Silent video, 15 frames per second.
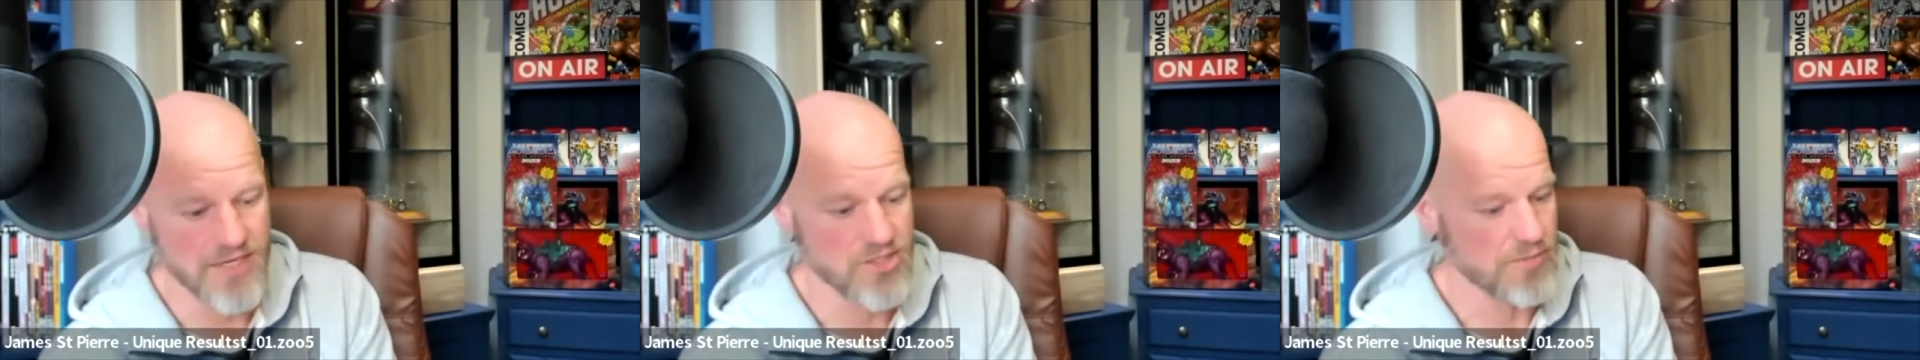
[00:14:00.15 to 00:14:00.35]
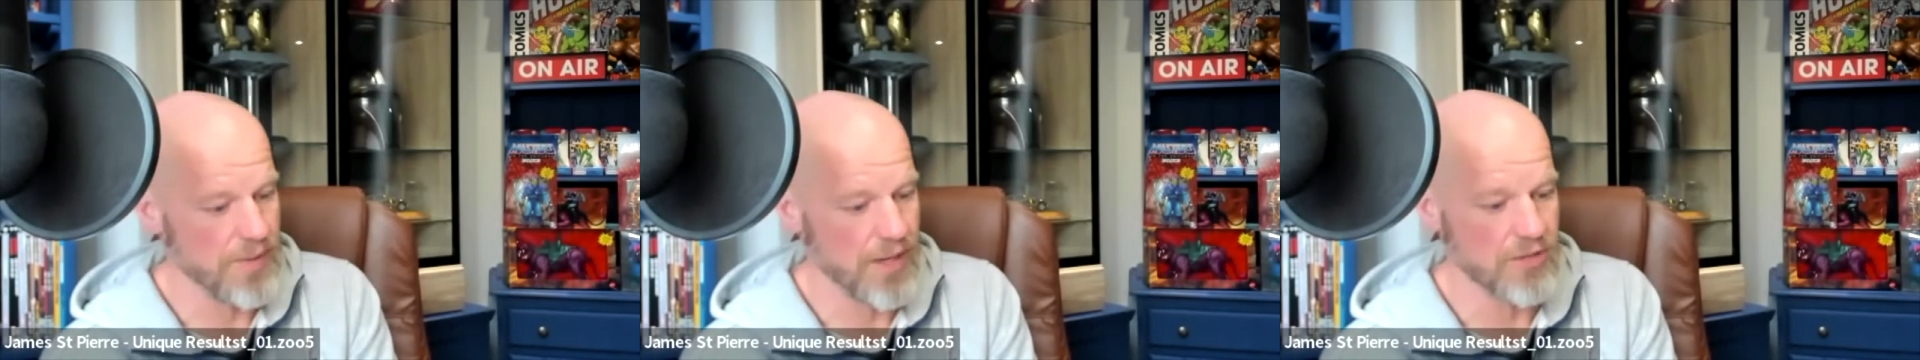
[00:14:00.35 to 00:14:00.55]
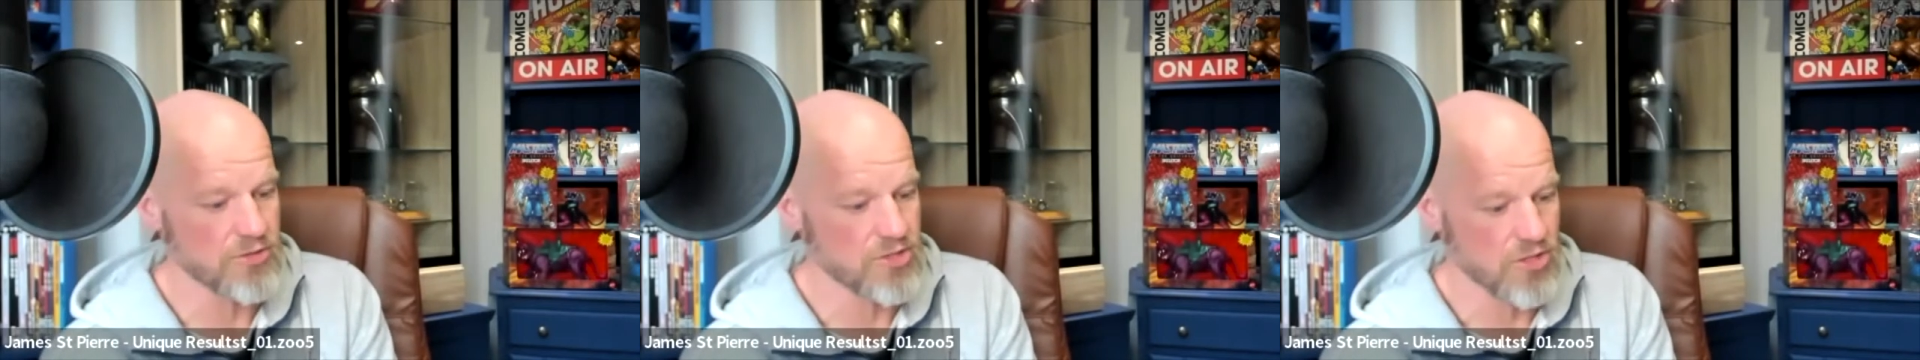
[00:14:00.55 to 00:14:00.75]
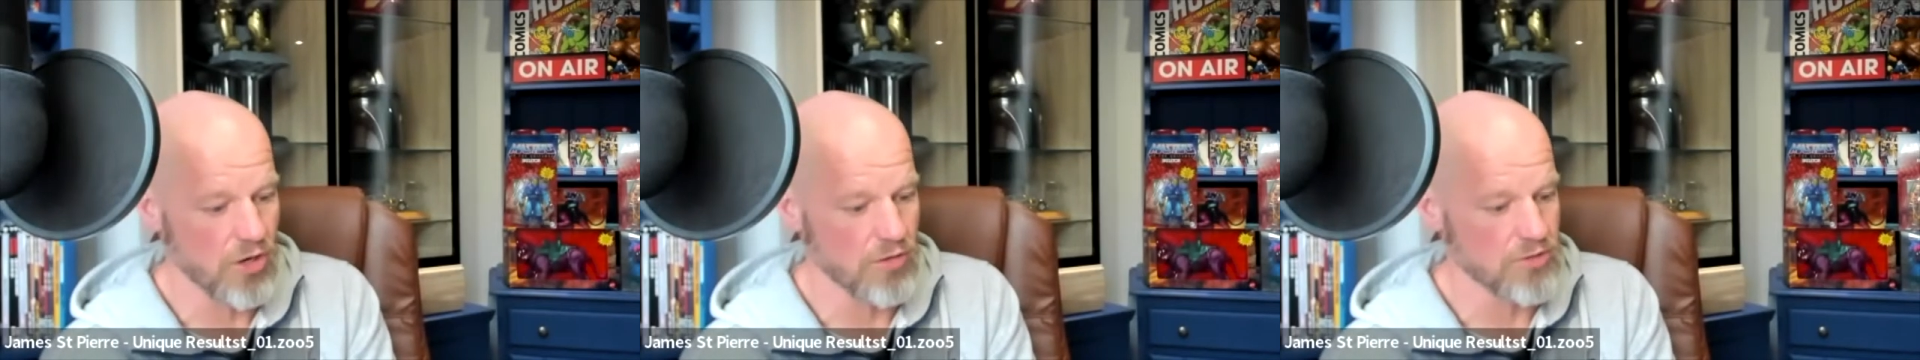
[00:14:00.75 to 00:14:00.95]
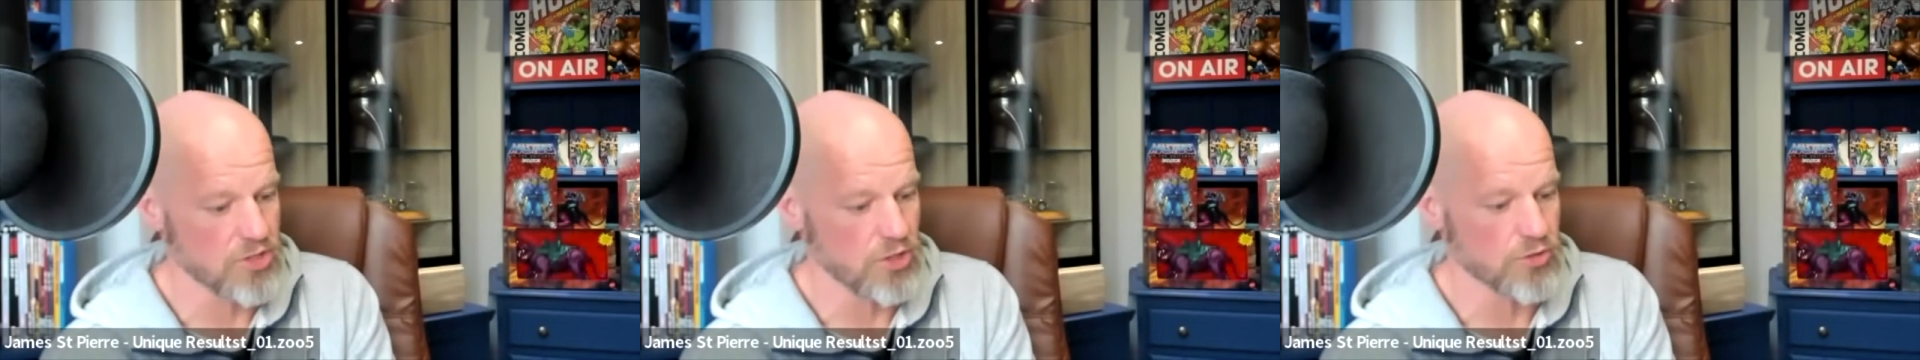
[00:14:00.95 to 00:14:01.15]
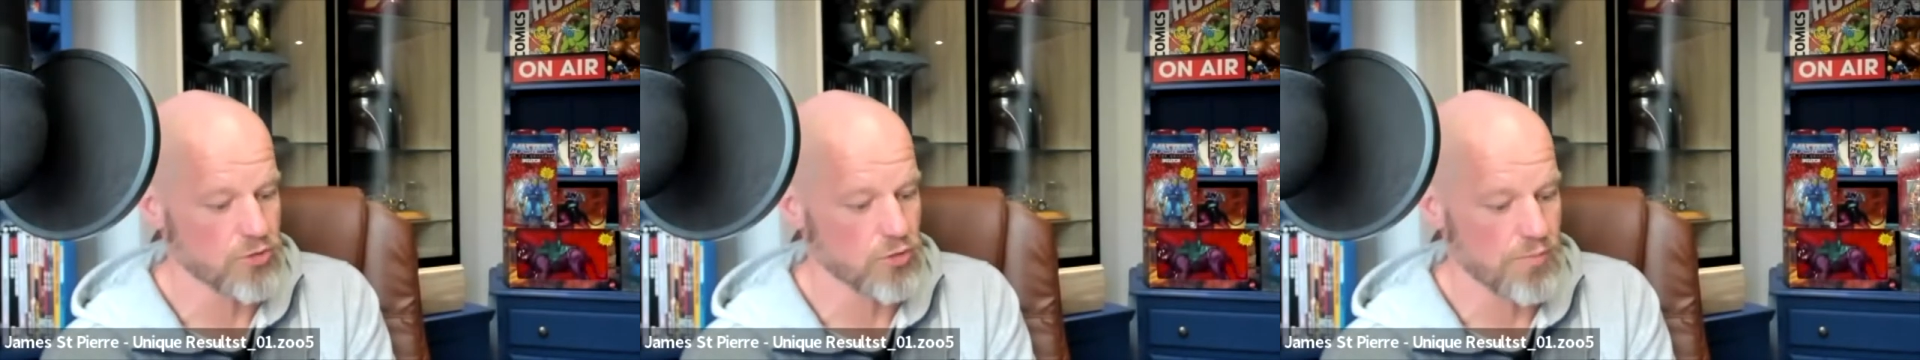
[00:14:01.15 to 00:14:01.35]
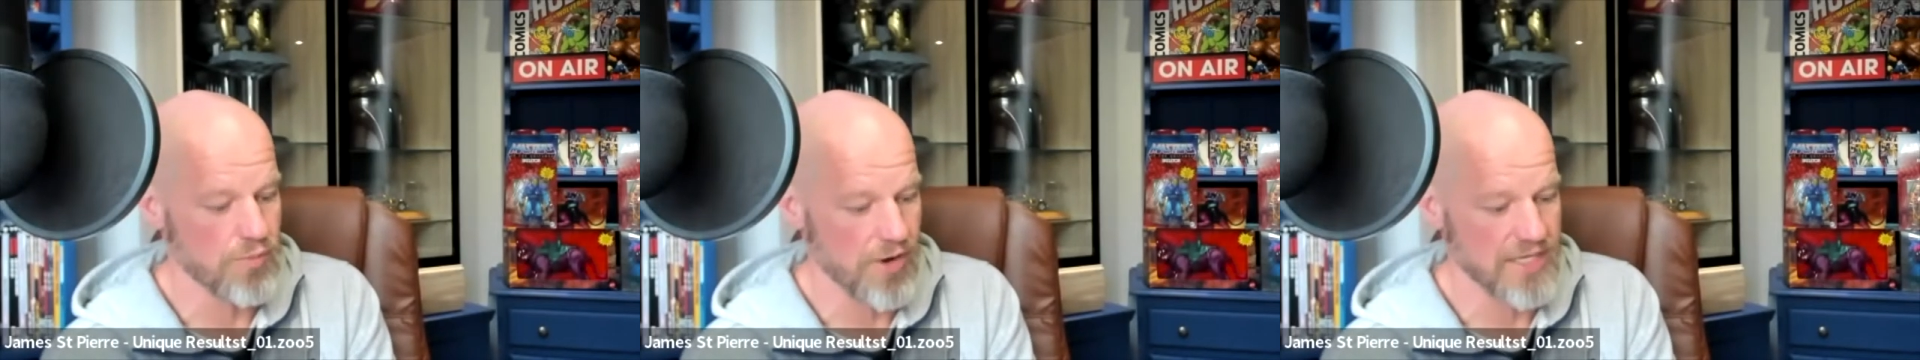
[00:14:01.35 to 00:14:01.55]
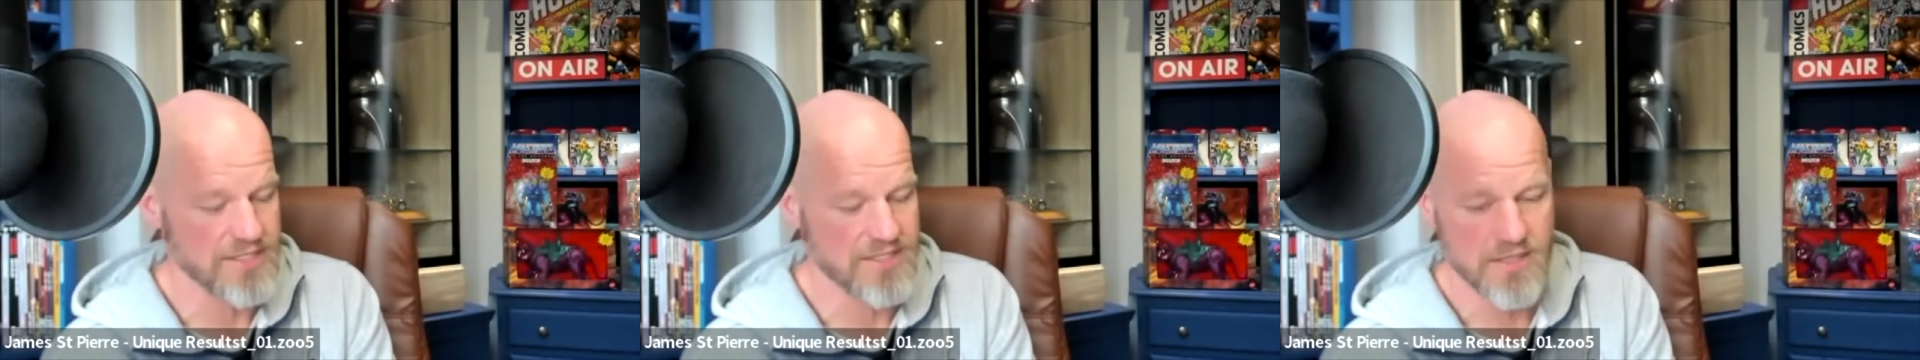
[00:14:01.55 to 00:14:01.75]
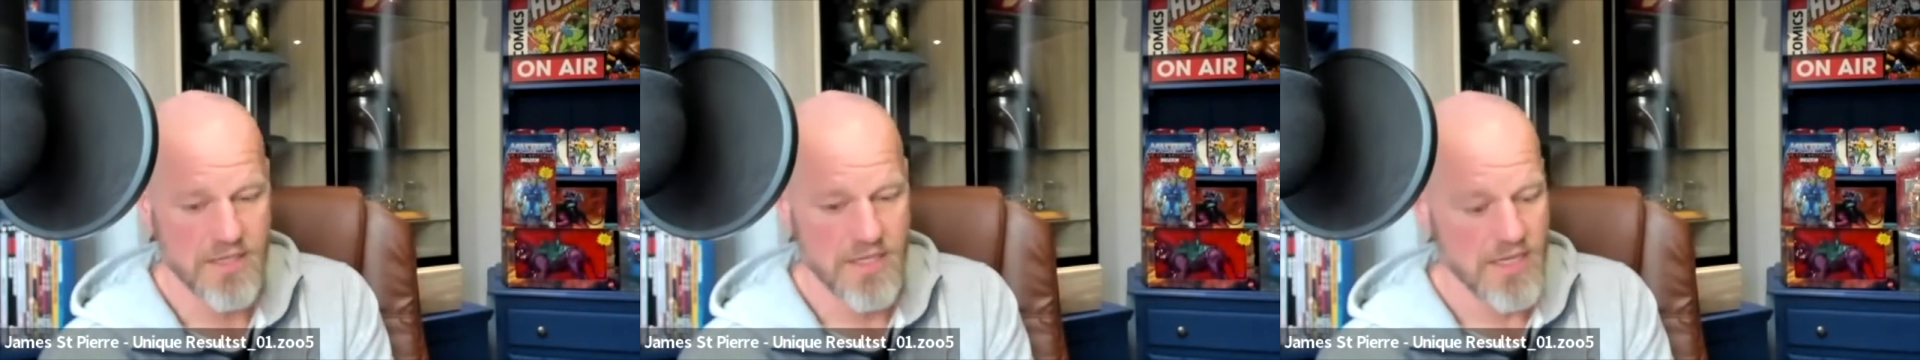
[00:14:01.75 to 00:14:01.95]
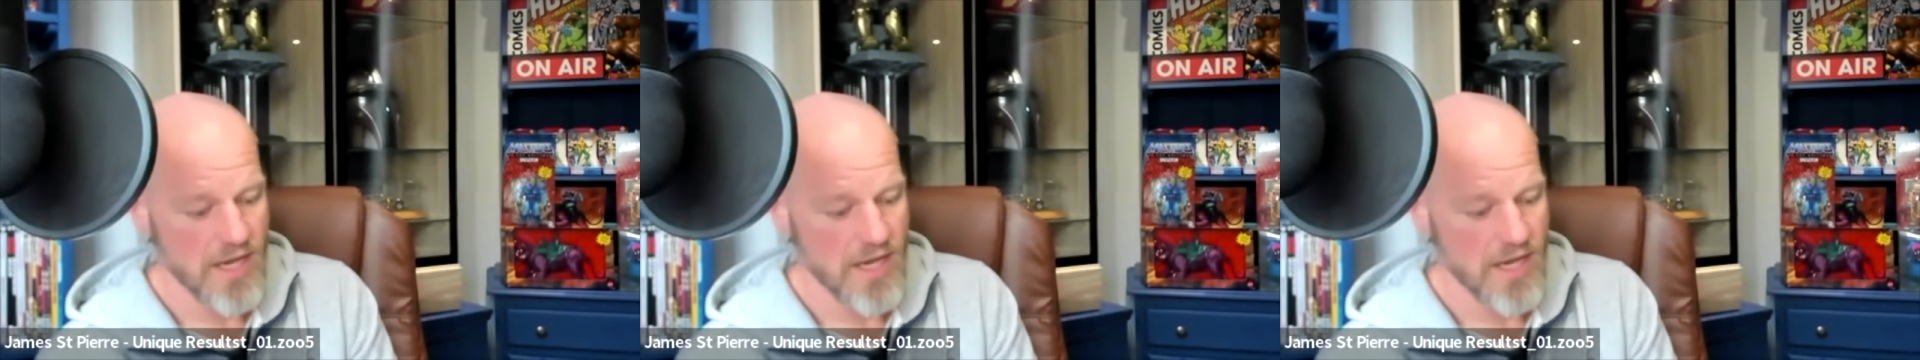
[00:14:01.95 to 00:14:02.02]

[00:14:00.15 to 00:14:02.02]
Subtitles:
as opposed to horizontal press,